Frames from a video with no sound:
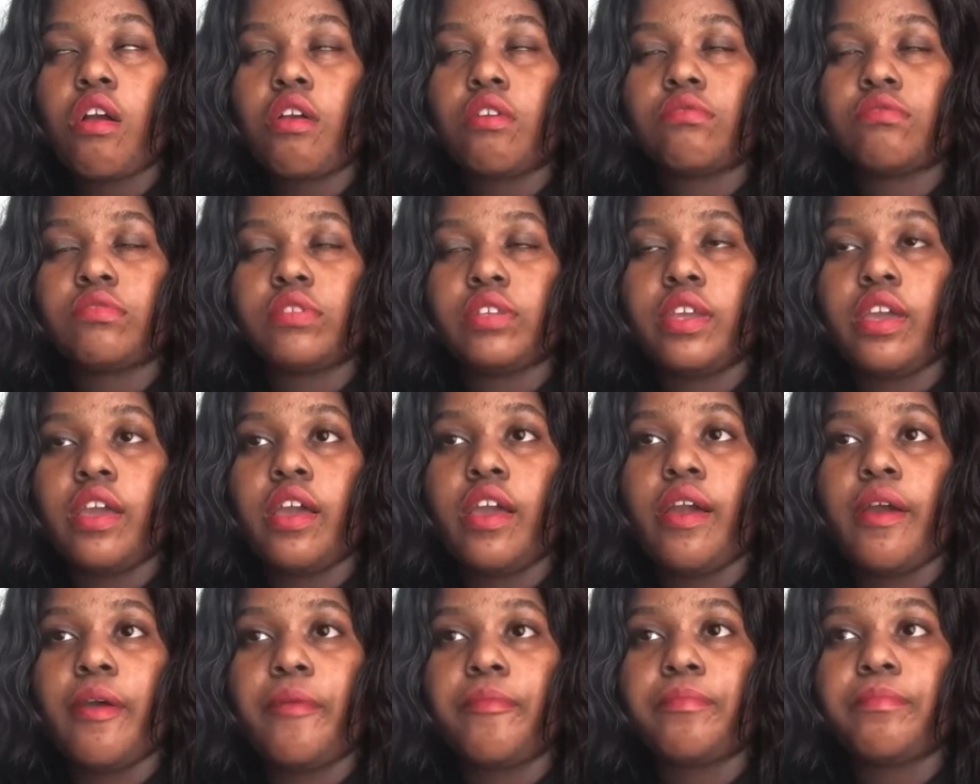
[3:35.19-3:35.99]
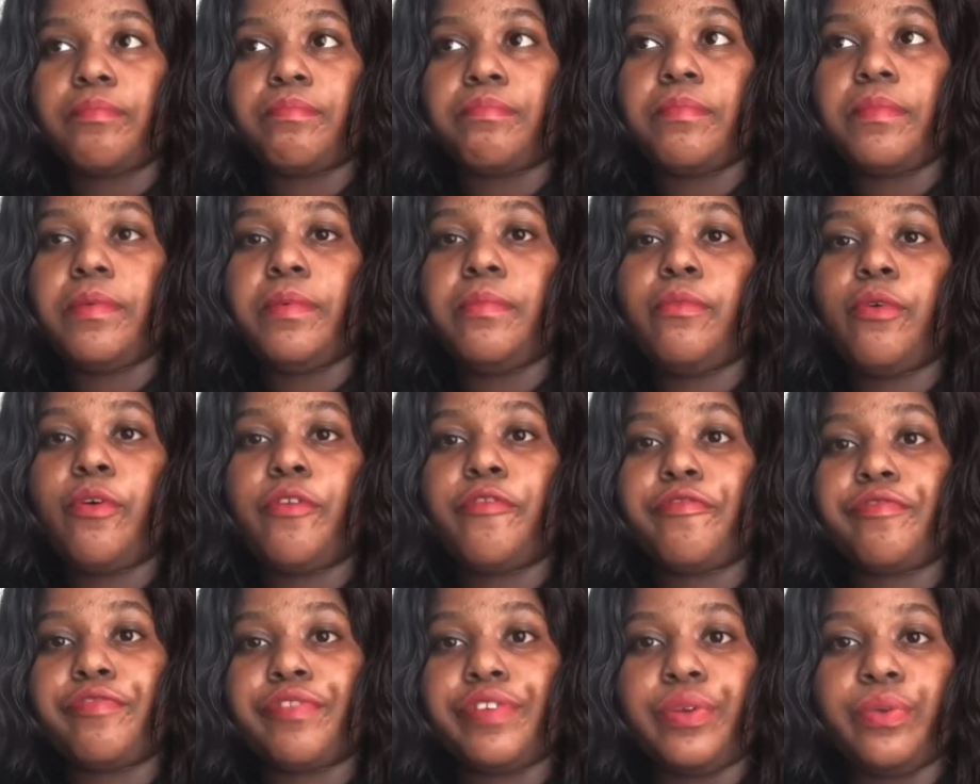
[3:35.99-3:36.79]
be more
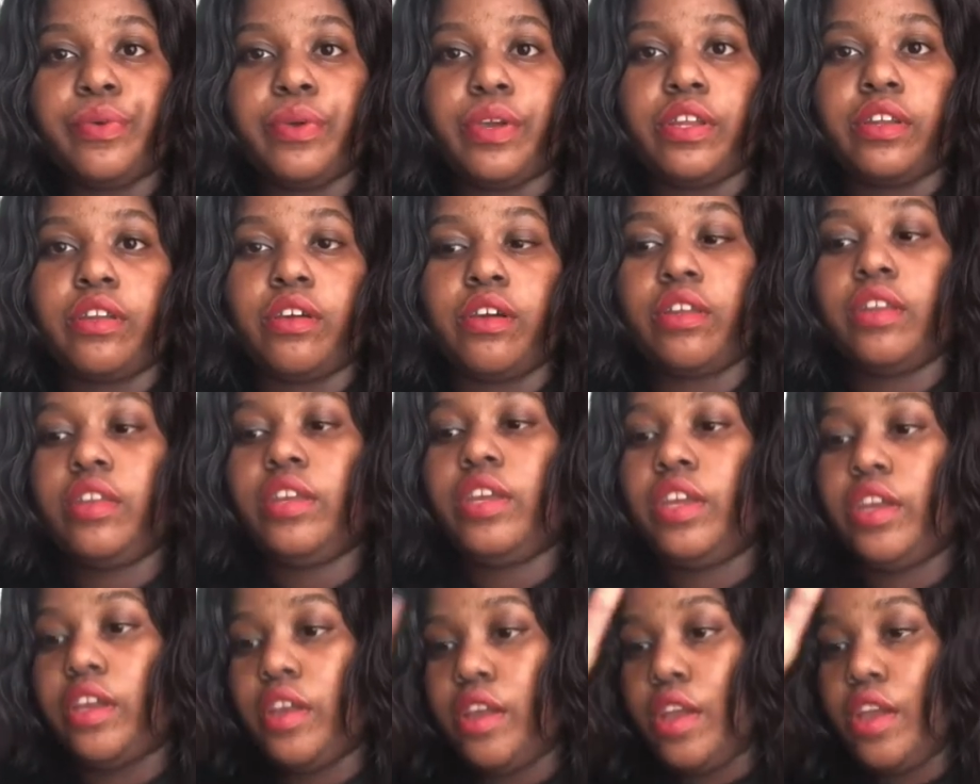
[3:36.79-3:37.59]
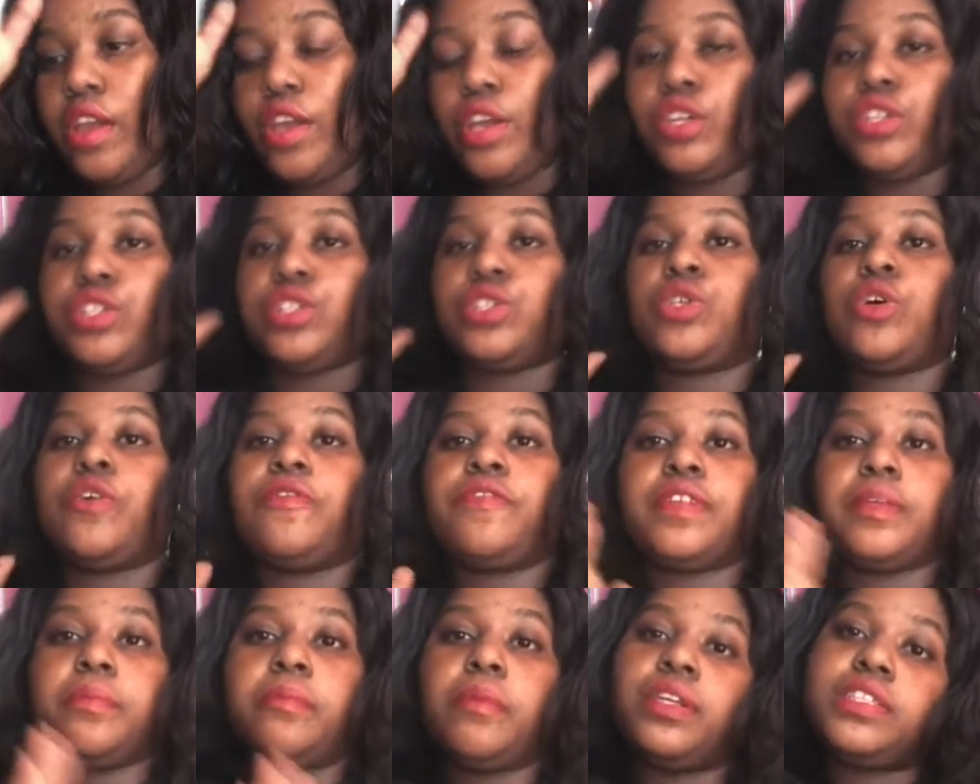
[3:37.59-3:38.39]
frequent on here. So for
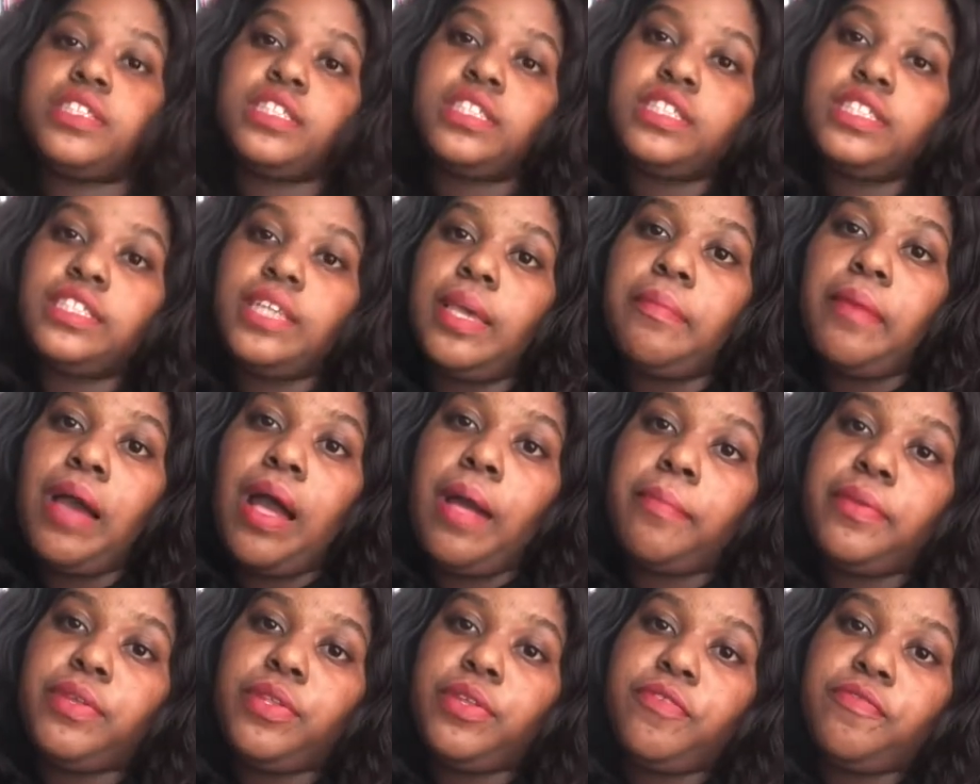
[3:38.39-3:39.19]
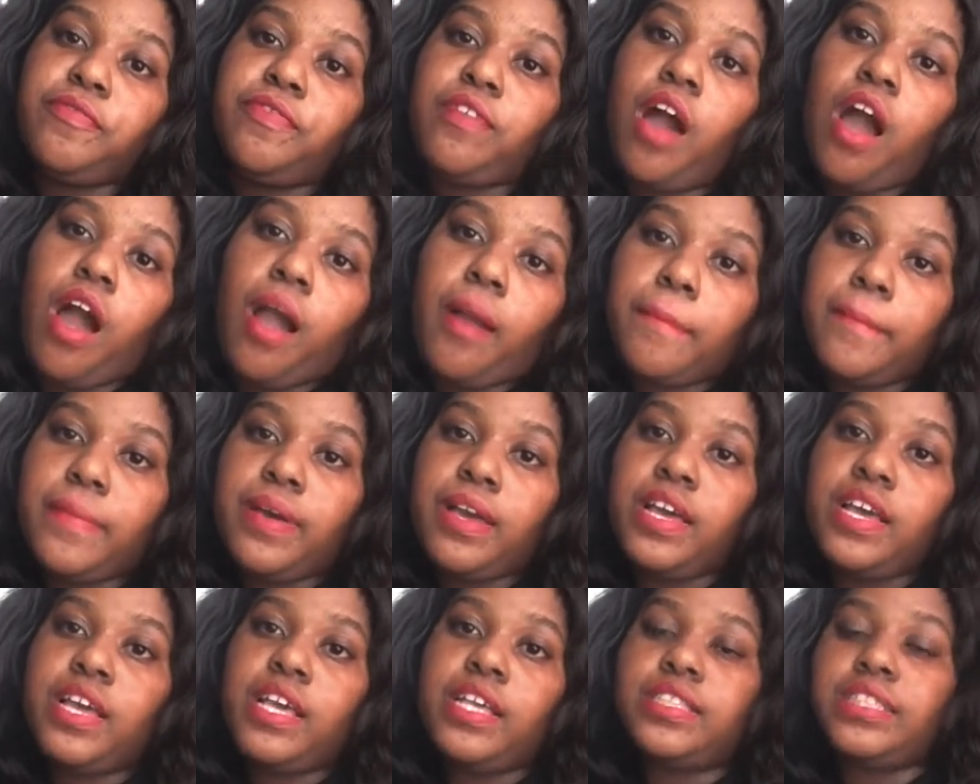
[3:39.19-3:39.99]
the month of December, I'll be doing
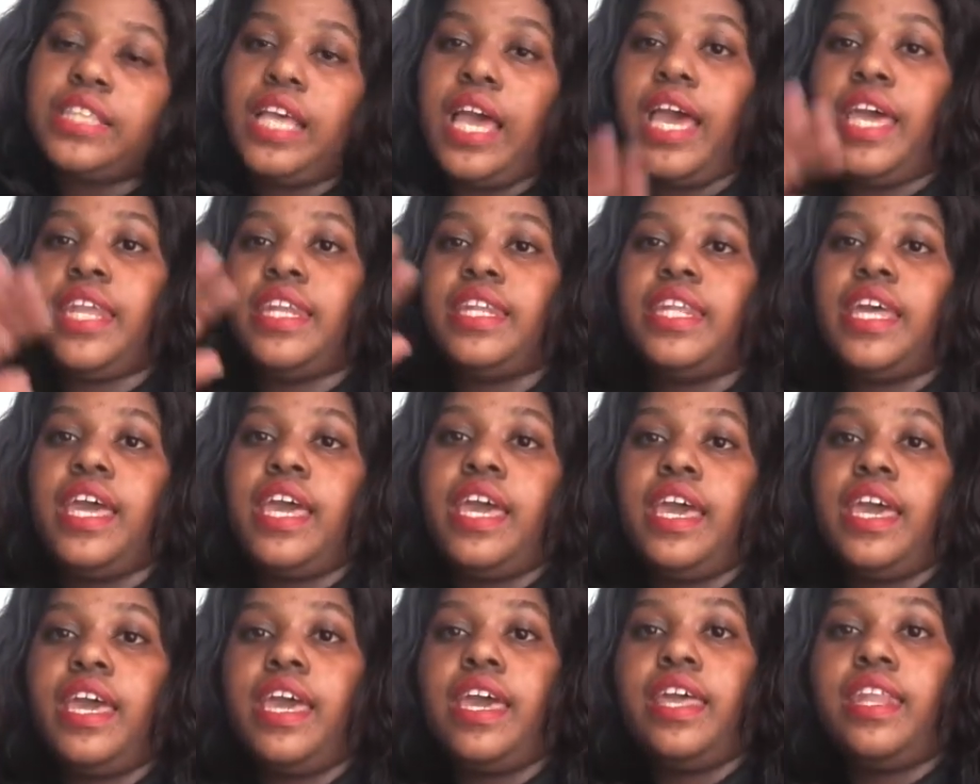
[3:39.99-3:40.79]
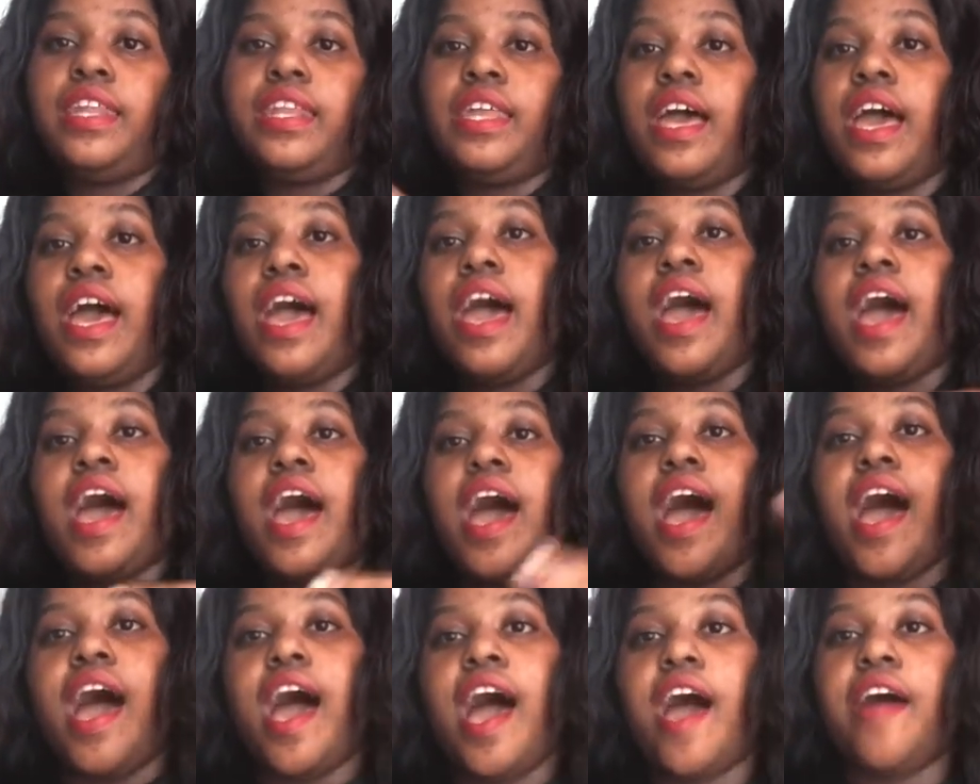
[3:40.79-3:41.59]
Vlogmas, and then
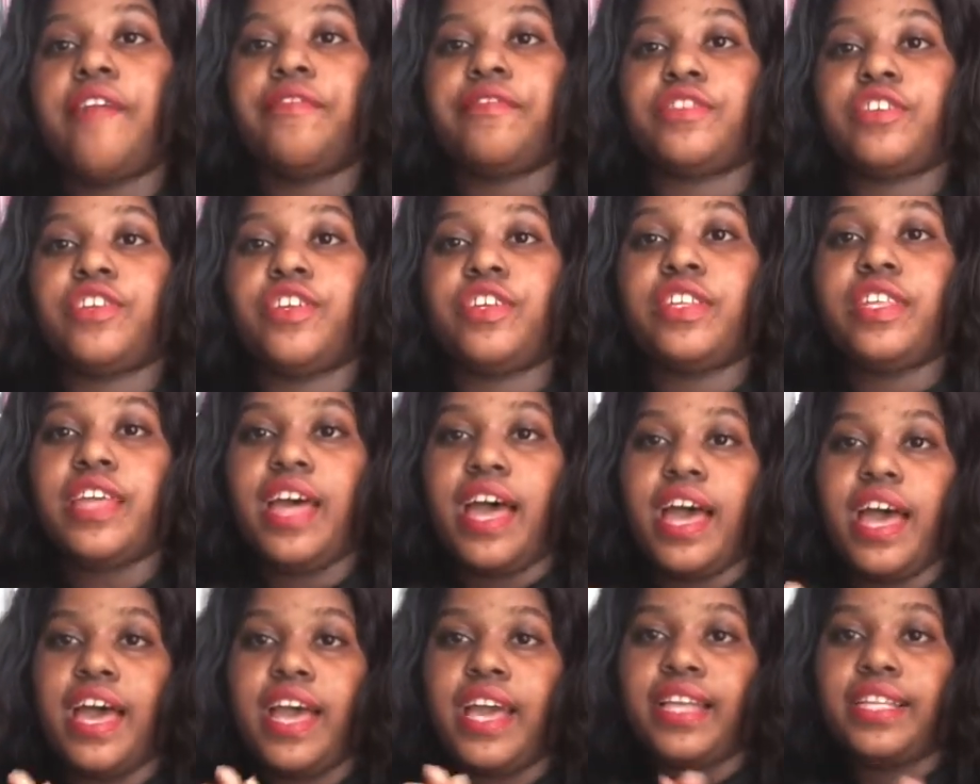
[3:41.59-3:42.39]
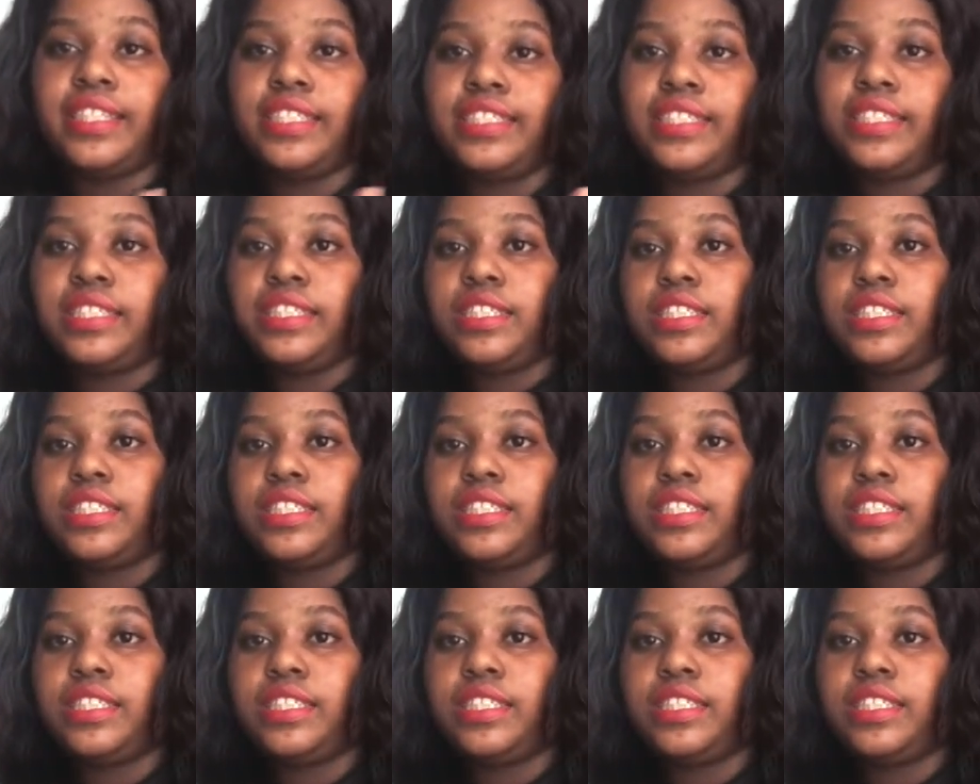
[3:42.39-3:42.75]
after that,